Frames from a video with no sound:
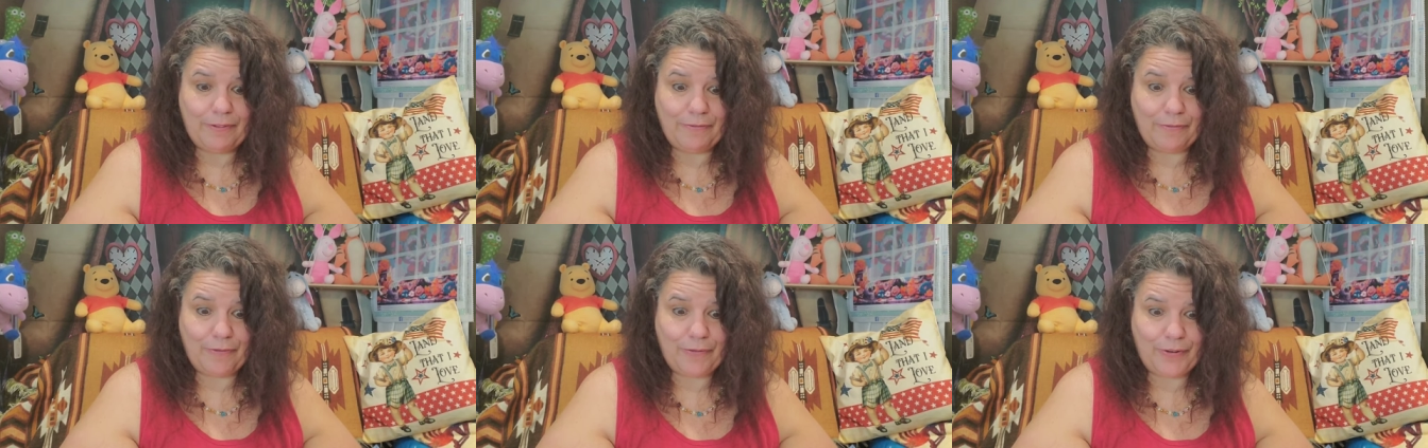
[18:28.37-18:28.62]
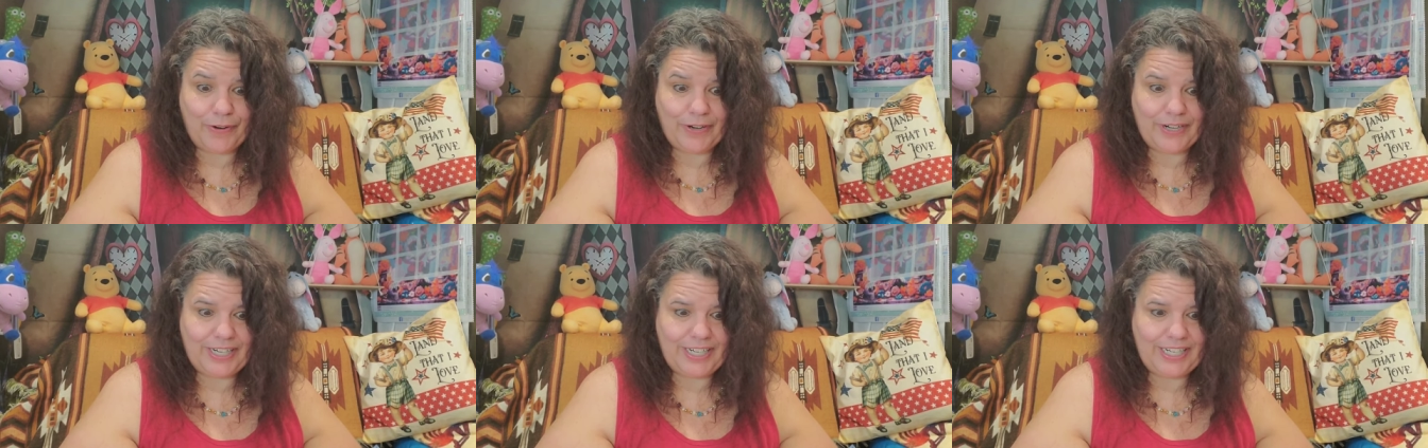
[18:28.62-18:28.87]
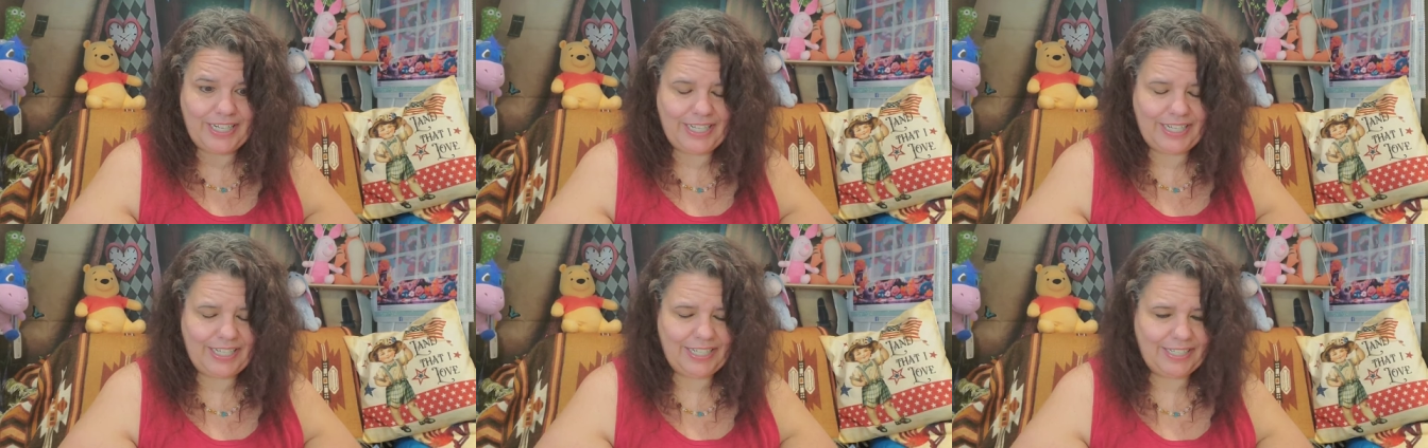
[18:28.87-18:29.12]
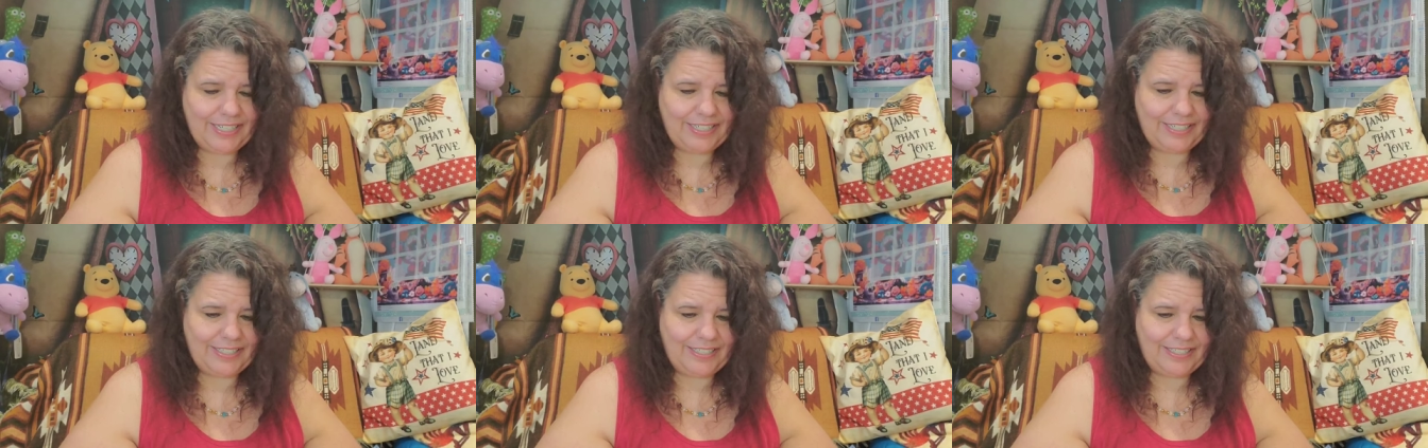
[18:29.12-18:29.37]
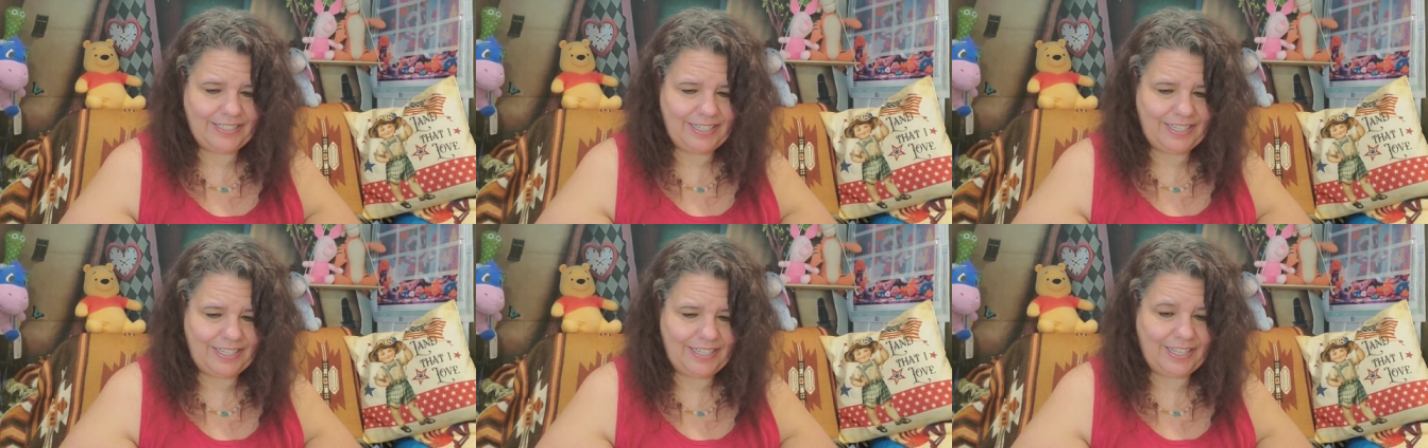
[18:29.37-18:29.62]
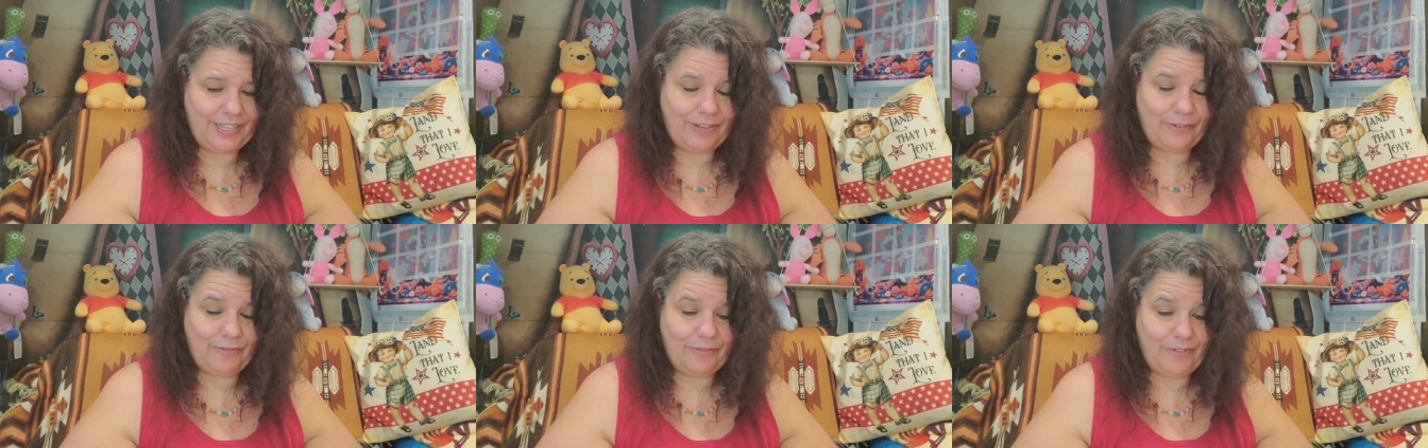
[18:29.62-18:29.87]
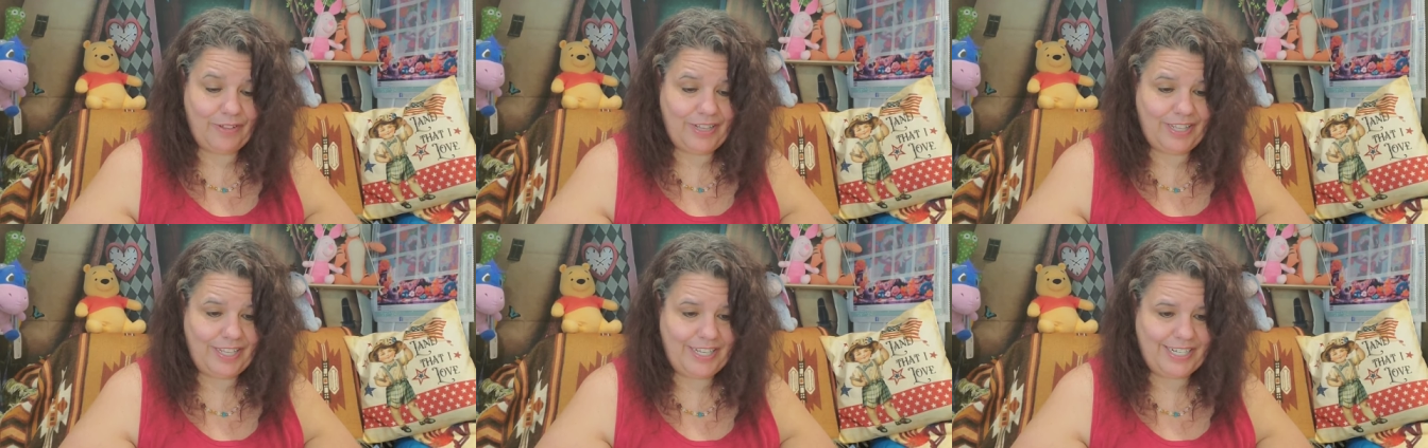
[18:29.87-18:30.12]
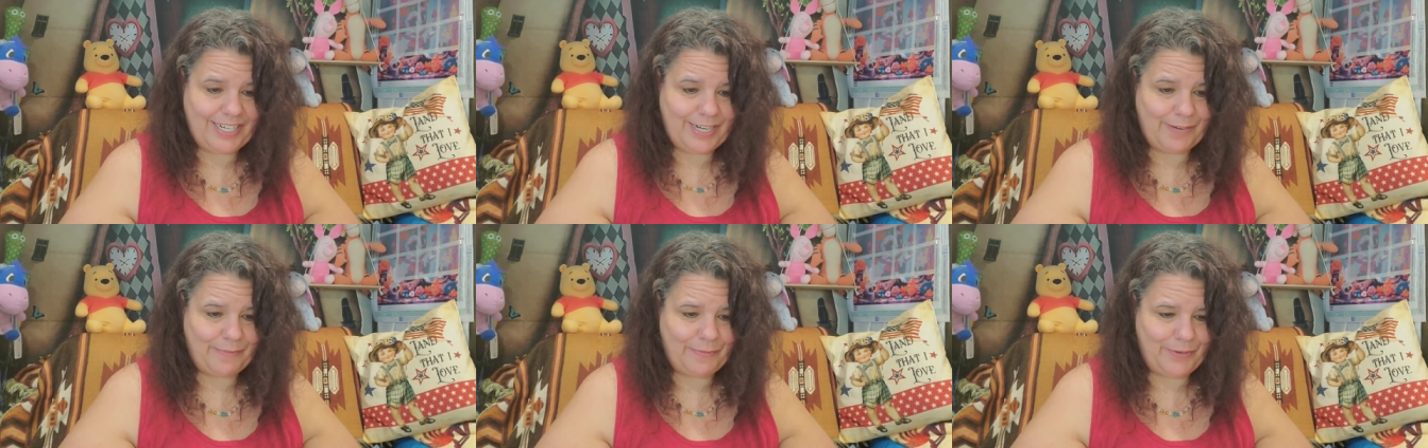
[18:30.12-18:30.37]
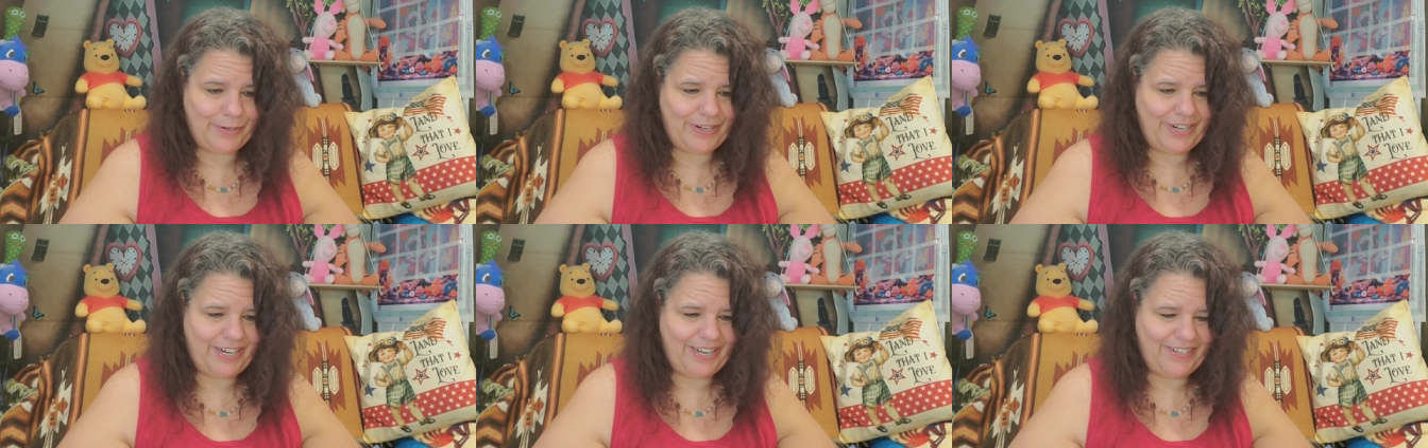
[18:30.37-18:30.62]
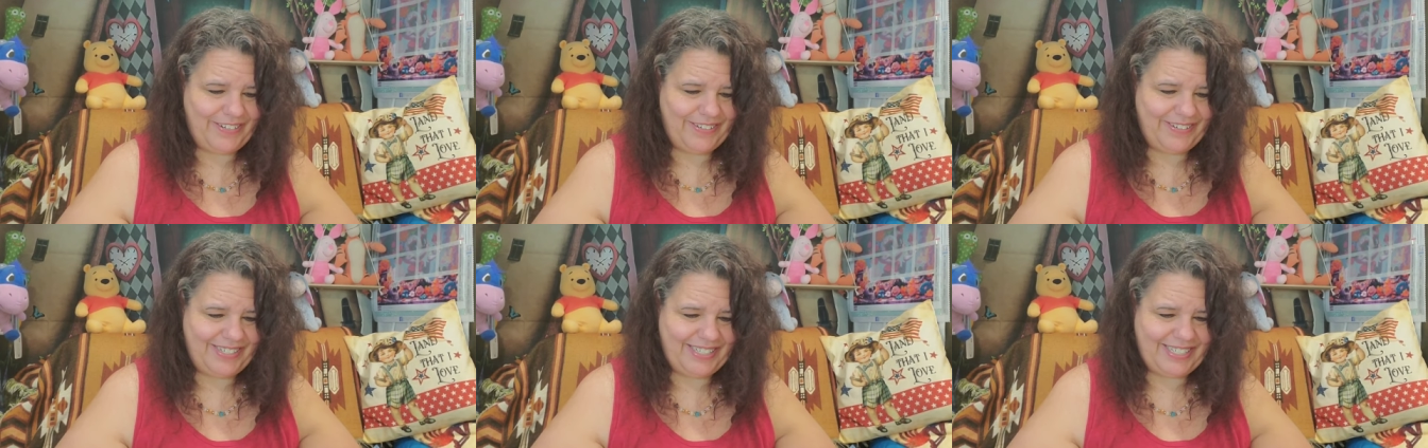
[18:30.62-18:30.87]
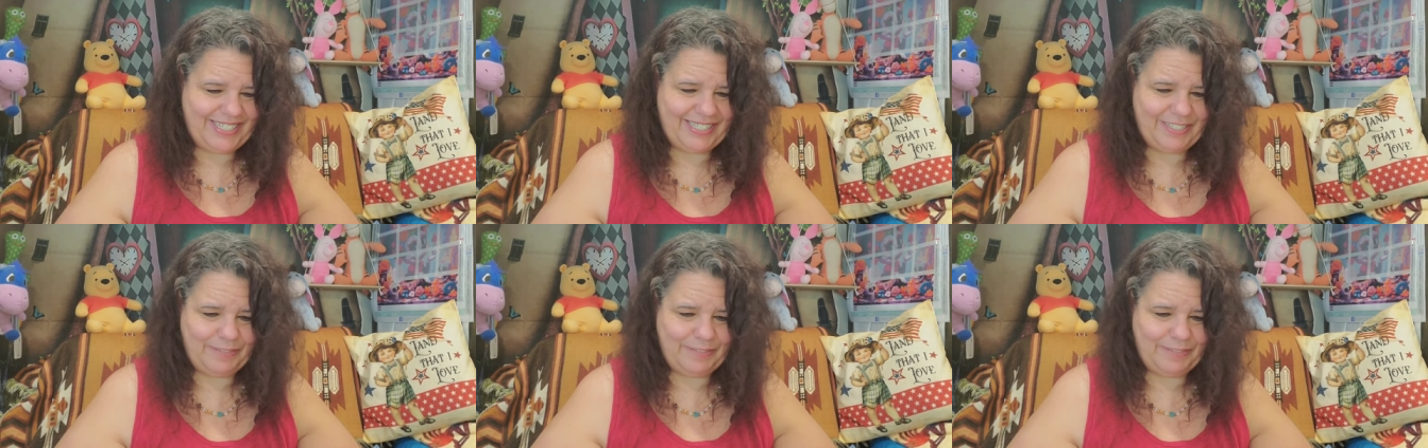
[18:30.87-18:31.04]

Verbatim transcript: 40 and then really gem her out.